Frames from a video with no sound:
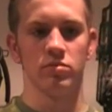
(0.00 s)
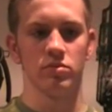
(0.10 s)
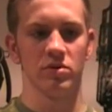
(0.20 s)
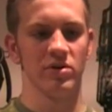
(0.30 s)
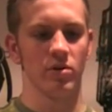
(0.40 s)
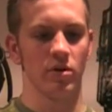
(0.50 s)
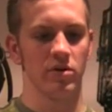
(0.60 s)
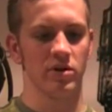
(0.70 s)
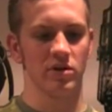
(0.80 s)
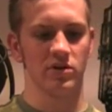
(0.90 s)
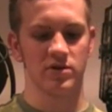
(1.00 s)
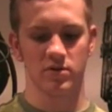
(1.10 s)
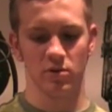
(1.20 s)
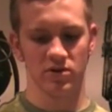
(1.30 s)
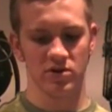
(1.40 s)
You know, the only thing
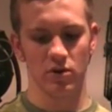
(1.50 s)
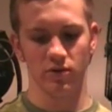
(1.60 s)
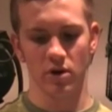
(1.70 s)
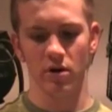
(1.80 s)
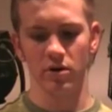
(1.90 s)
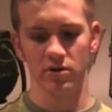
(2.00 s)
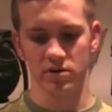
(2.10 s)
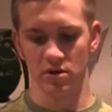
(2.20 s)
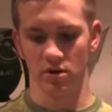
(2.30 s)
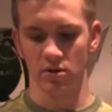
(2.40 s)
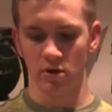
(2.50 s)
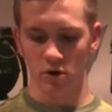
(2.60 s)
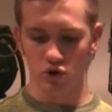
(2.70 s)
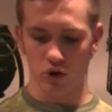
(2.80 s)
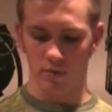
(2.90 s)
that's real silver on it is the
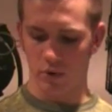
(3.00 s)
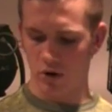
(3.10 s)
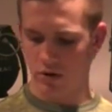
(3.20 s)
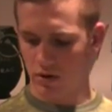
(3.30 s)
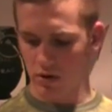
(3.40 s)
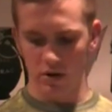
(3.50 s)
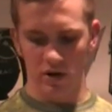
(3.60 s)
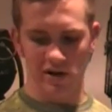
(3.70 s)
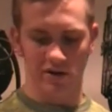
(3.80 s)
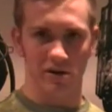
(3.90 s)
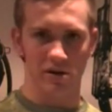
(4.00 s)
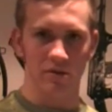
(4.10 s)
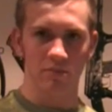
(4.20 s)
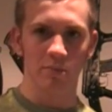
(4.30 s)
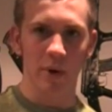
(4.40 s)
sharp part and
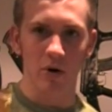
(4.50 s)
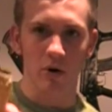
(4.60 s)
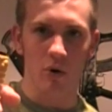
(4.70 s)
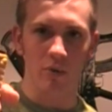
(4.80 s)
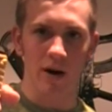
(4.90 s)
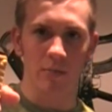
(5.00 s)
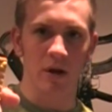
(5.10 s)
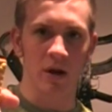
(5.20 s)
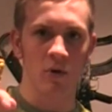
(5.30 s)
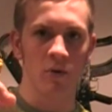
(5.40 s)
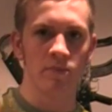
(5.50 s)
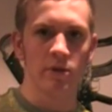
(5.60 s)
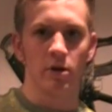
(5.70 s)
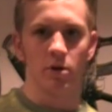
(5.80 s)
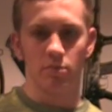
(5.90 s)
paracord wrapped handle,
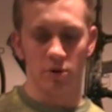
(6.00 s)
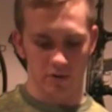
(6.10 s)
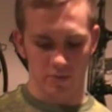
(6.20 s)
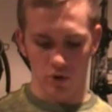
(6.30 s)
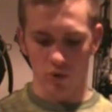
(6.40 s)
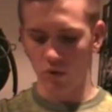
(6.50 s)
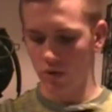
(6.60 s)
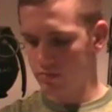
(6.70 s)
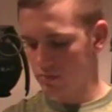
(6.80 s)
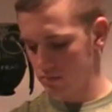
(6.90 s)
but it's pretty cool.